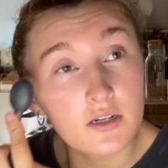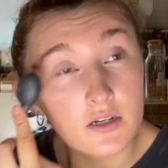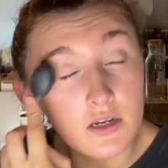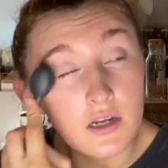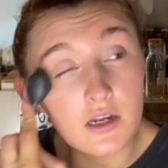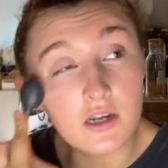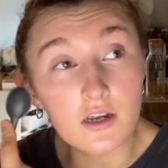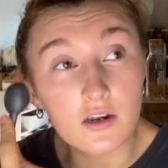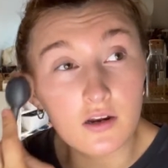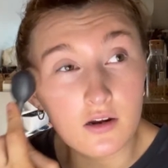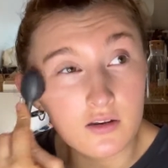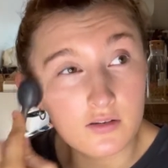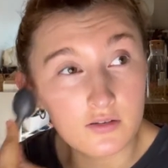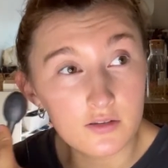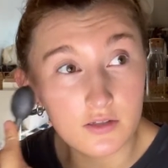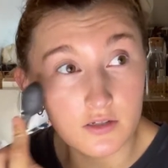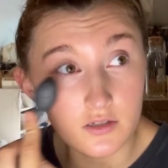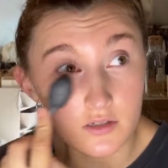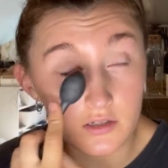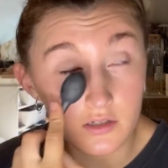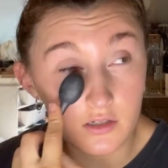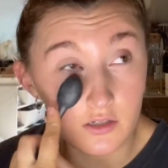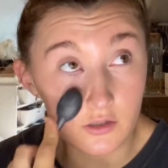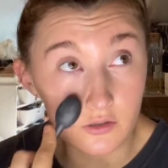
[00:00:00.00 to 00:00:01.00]
house
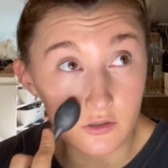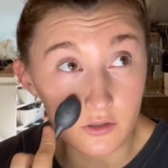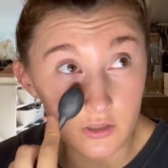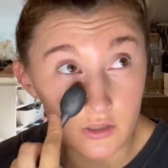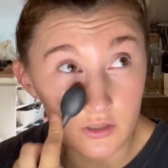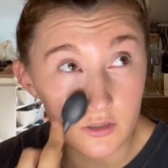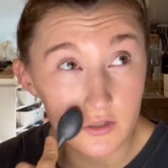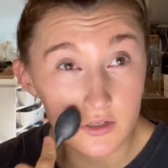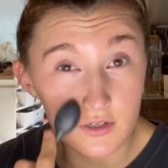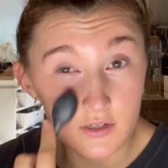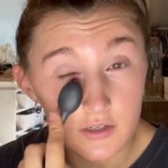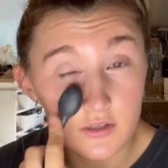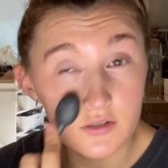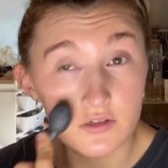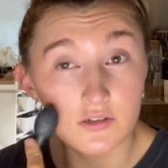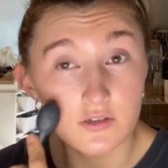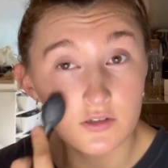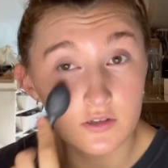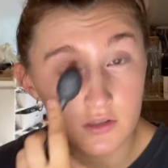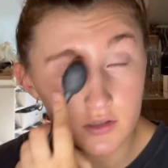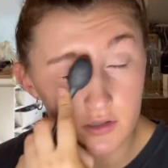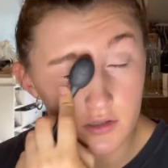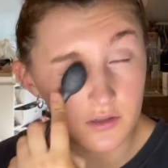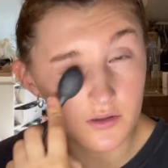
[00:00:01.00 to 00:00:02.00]
in New York.
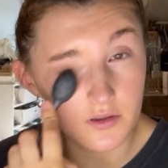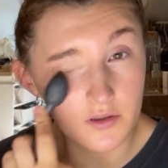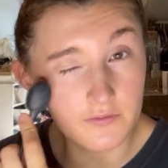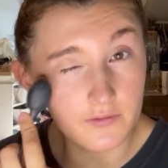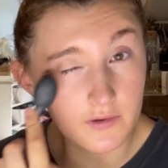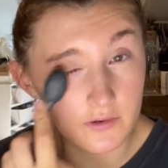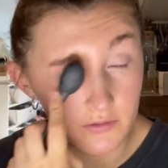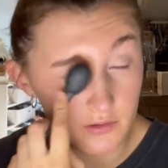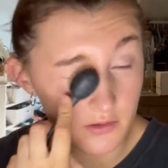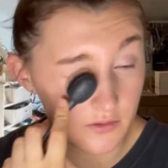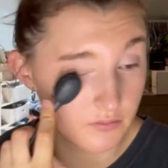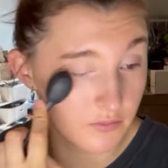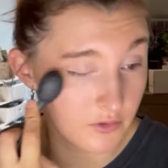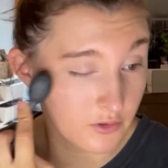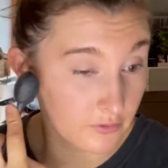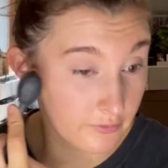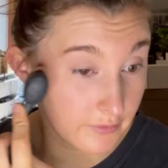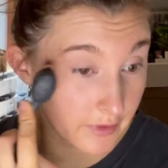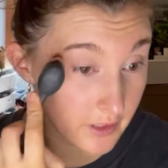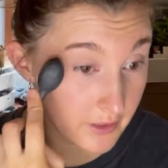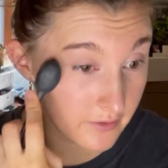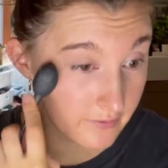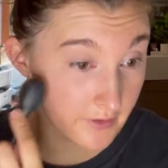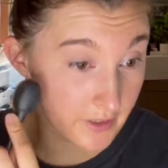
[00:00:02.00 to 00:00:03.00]
The living room we're
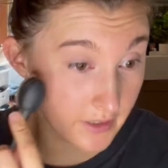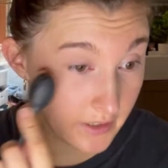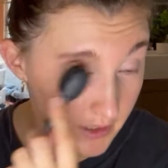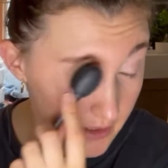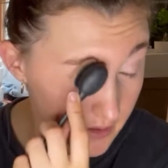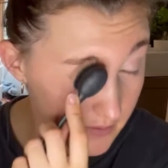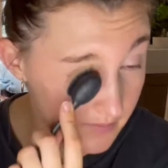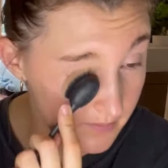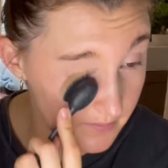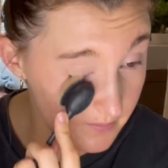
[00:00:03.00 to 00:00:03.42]
renovating.